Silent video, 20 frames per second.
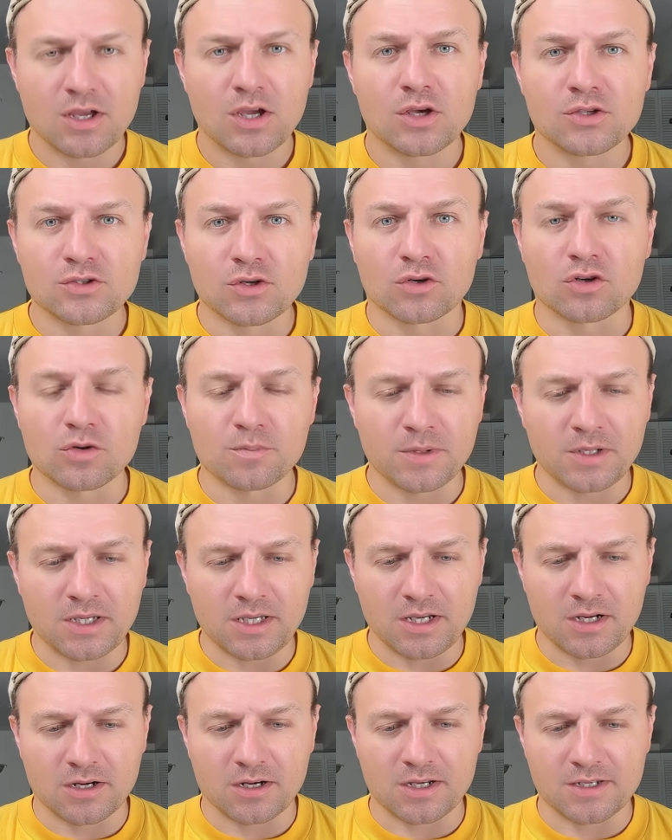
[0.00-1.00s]
So our grouping
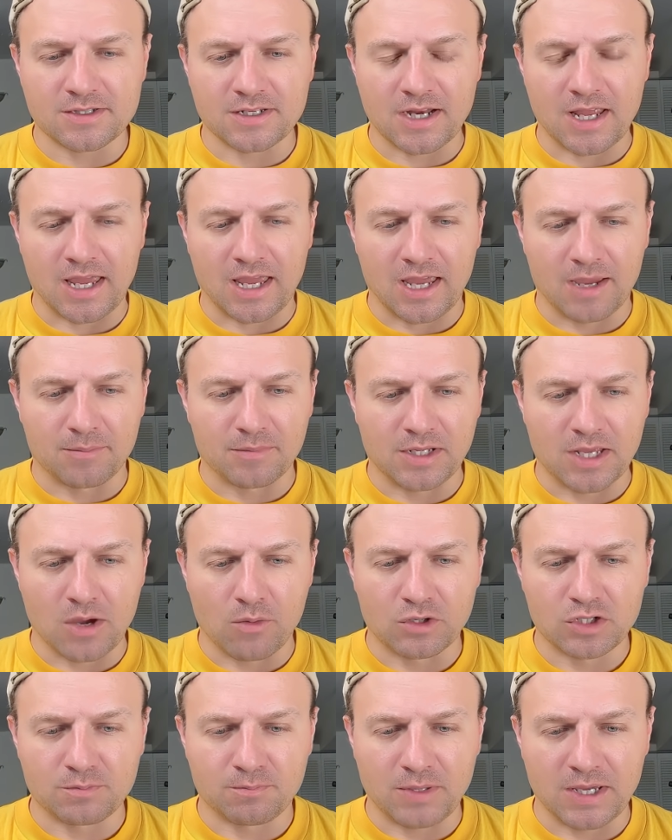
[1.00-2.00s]
here is an amnia,
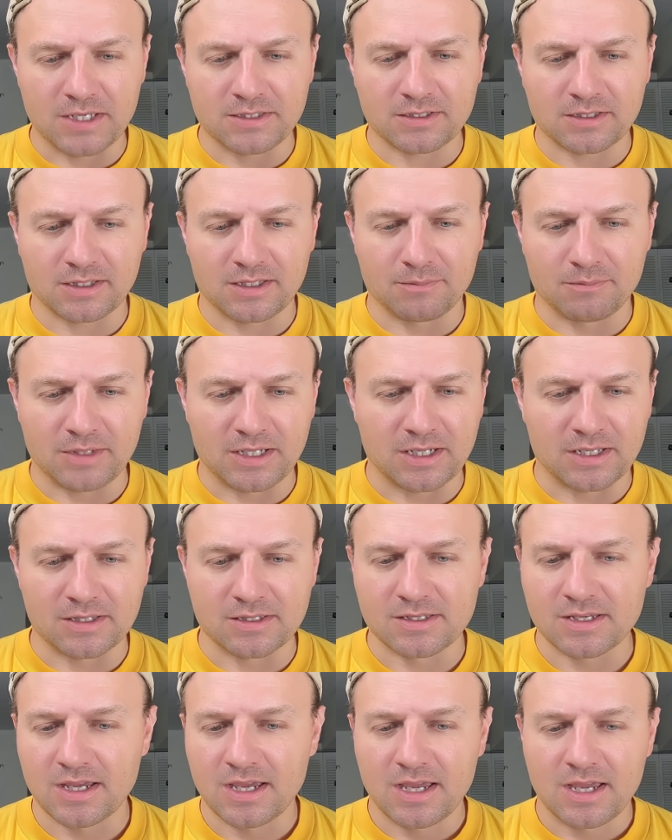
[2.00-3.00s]
which basically
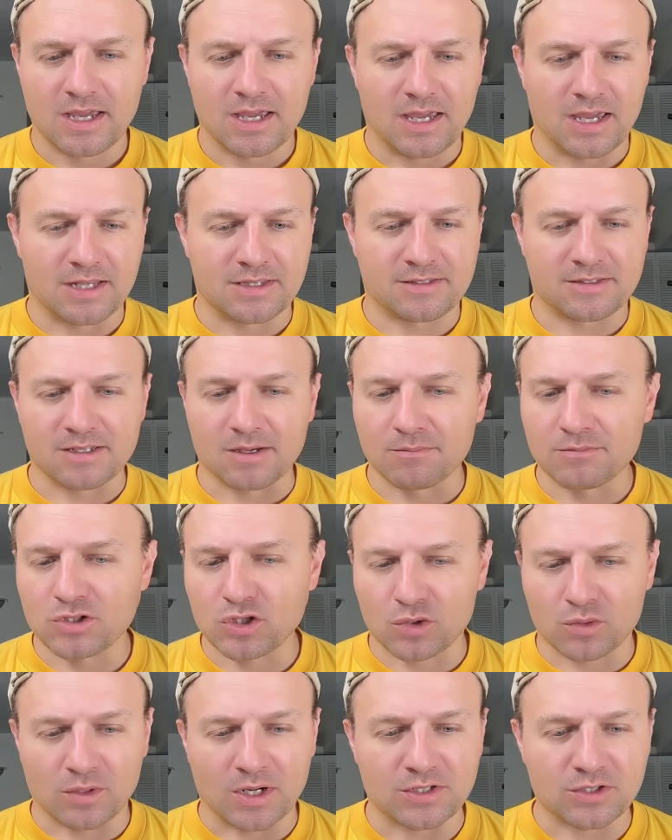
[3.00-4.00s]
means it's some
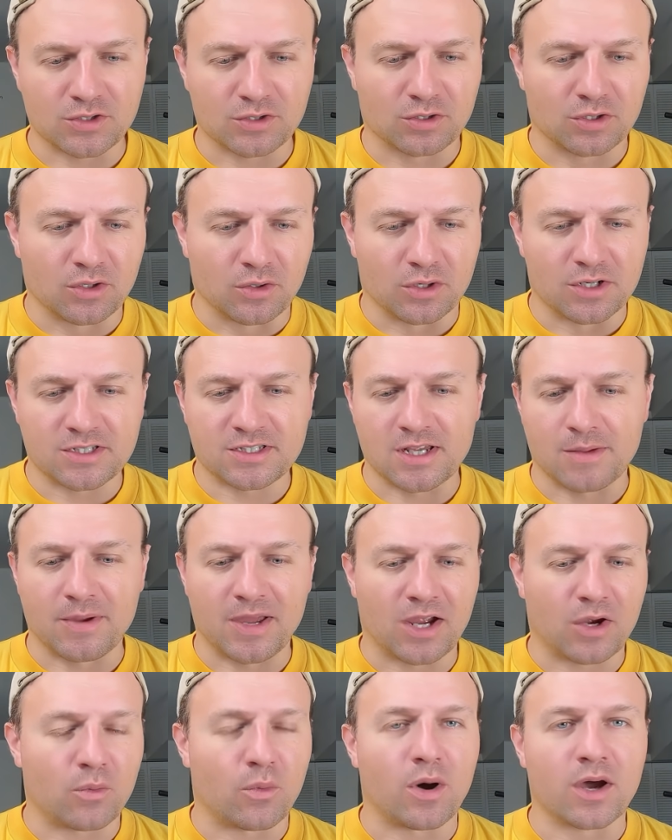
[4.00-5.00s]
terrestrial or
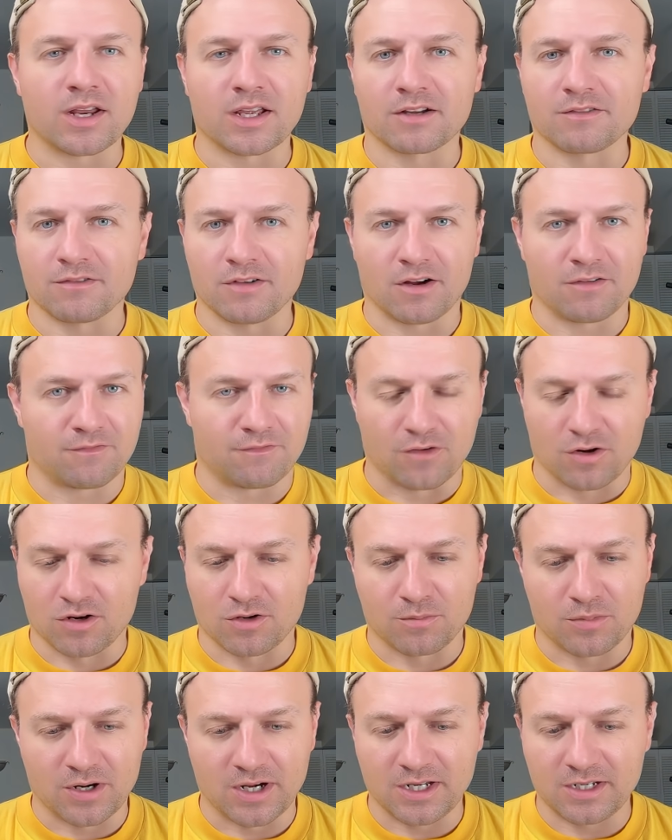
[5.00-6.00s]
semi-aquatic
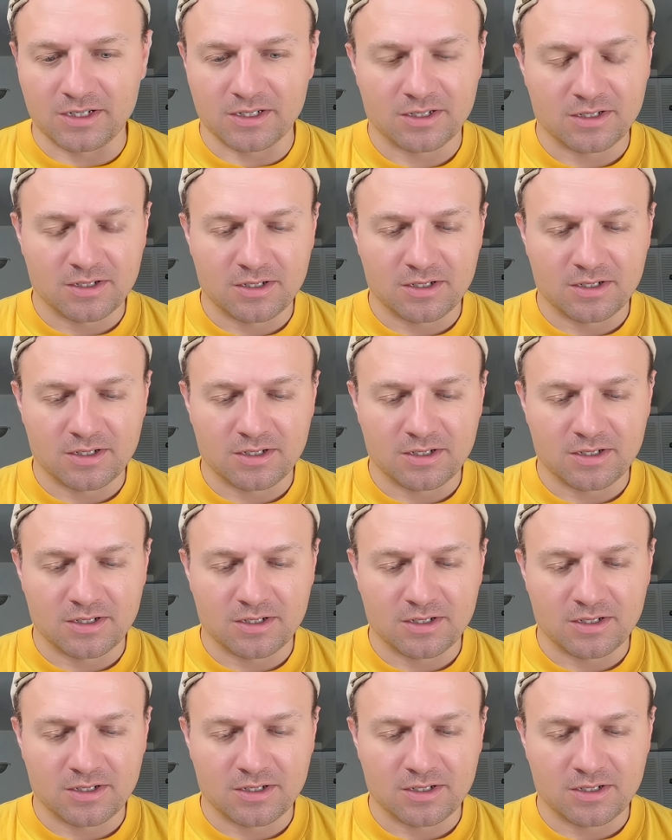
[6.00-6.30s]
vertebrate.